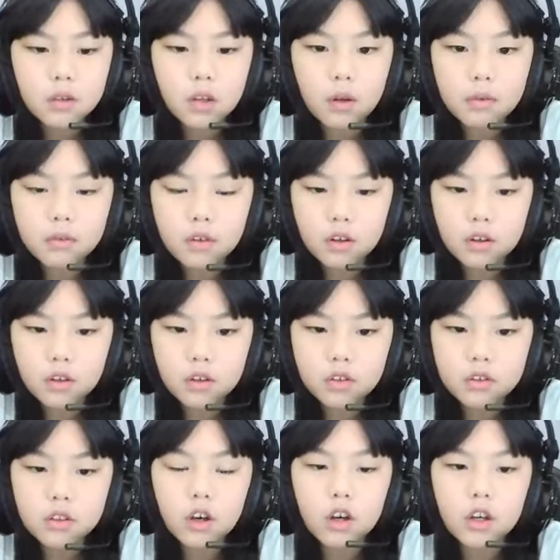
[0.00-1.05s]
emperor
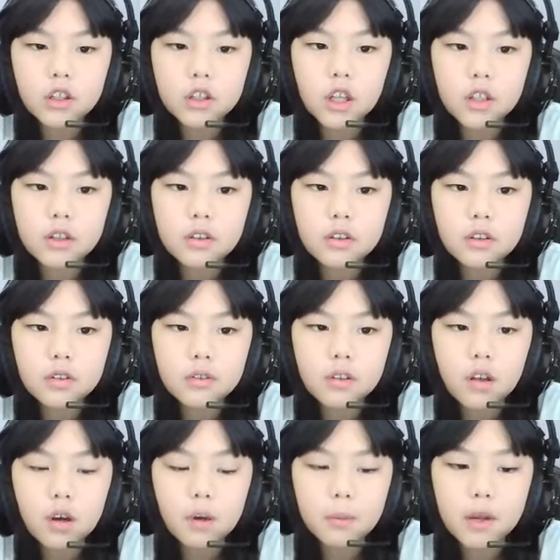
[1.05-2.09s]
thought that
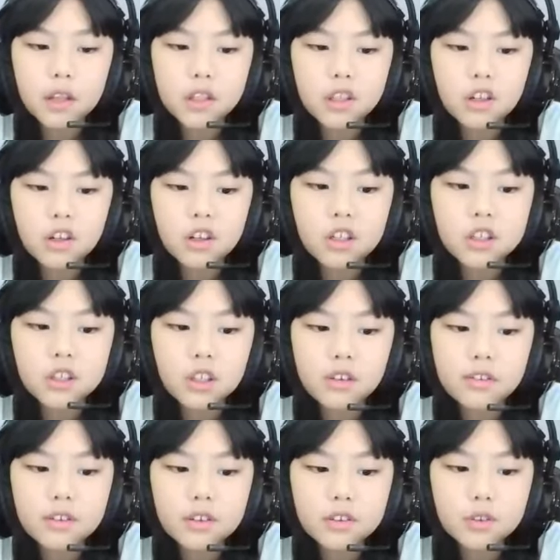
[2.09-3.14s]
Philomena already
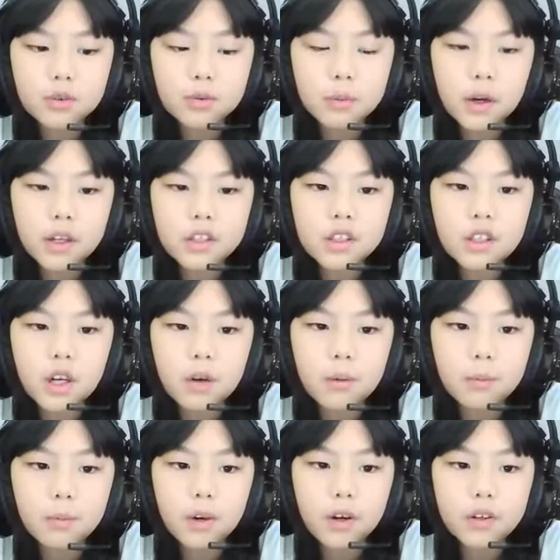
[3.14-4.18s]
suffered too much,
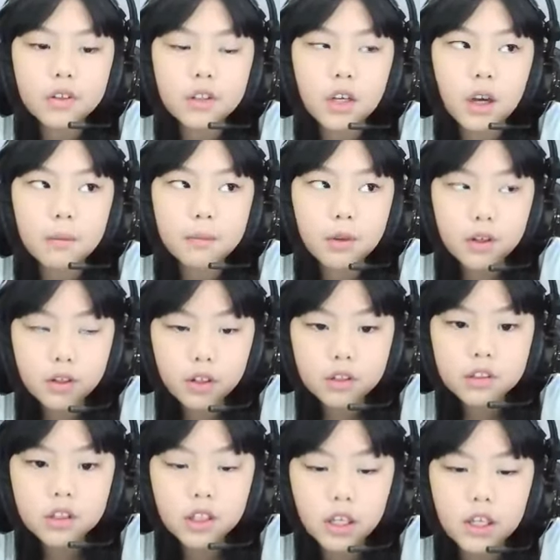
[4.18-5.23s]
emperor, the emperor
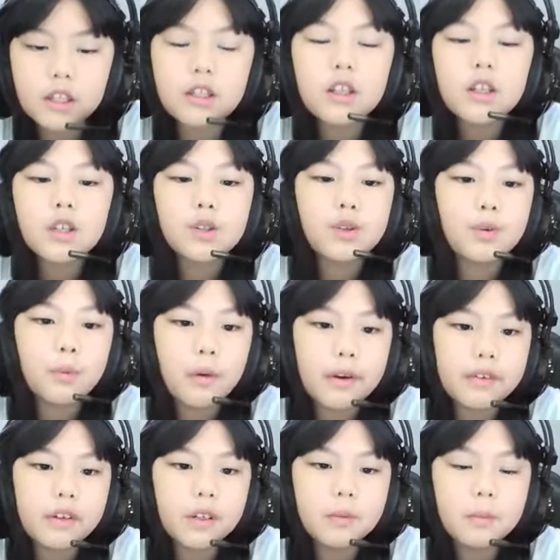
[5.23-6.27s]
asked again to
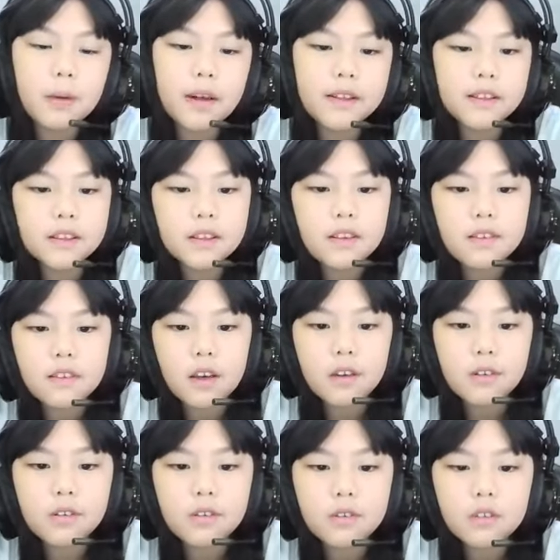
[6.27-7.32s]
marry, but
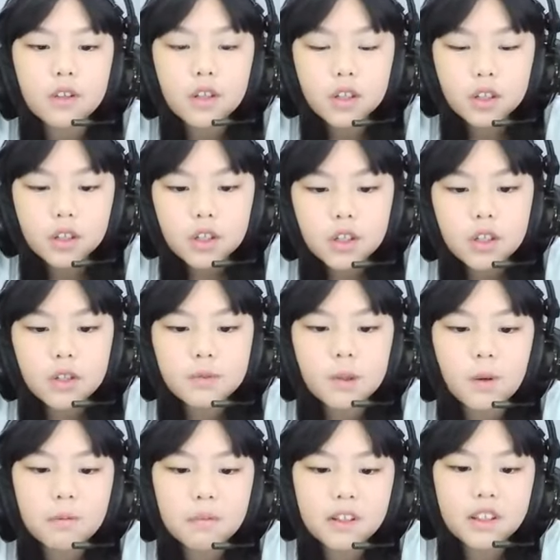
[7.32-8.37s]

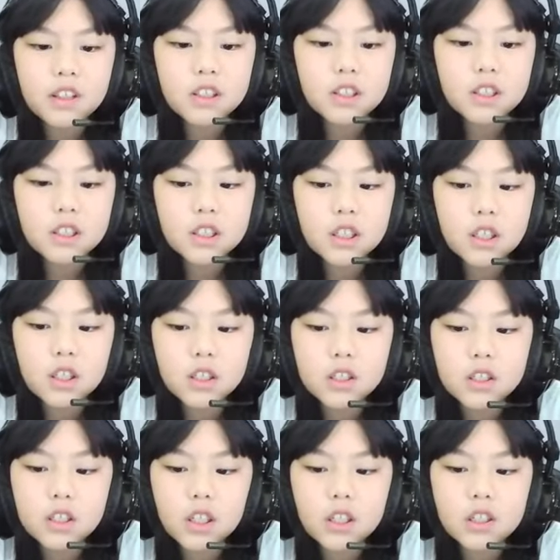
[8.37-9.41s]
Filomena
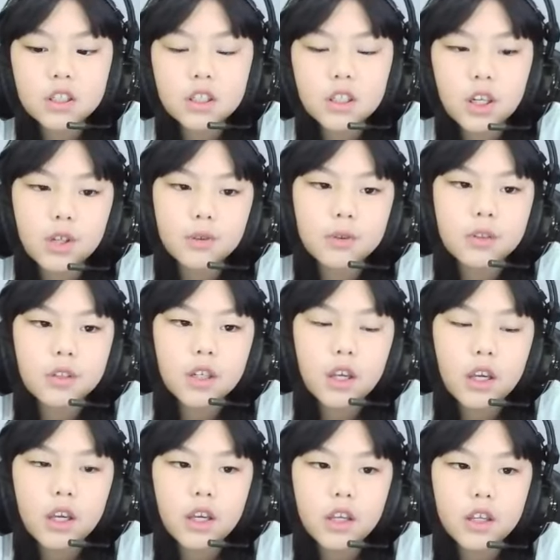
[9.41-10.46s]
still says no,
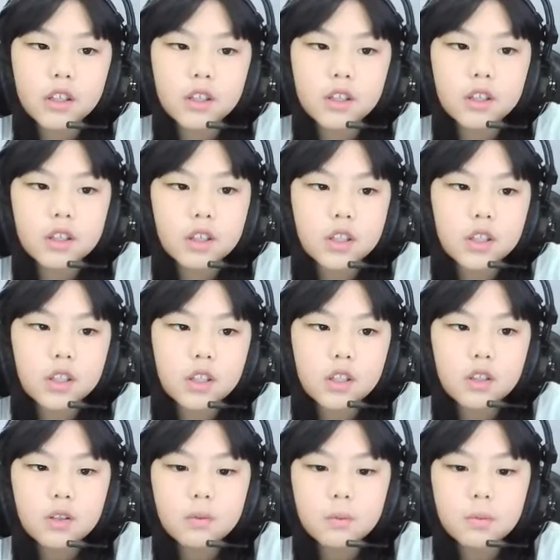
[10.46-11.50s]
and
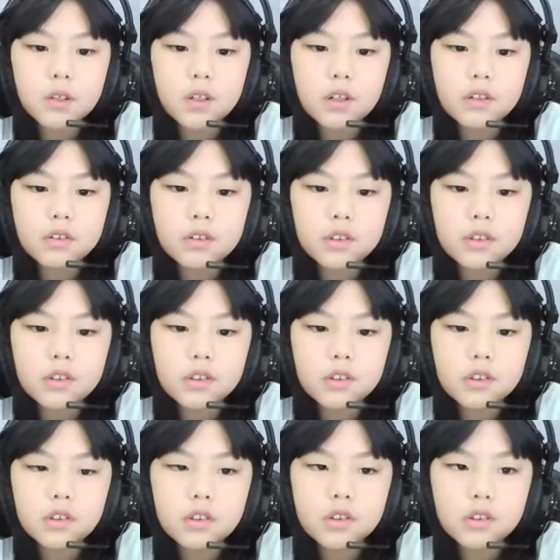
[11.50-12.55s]
because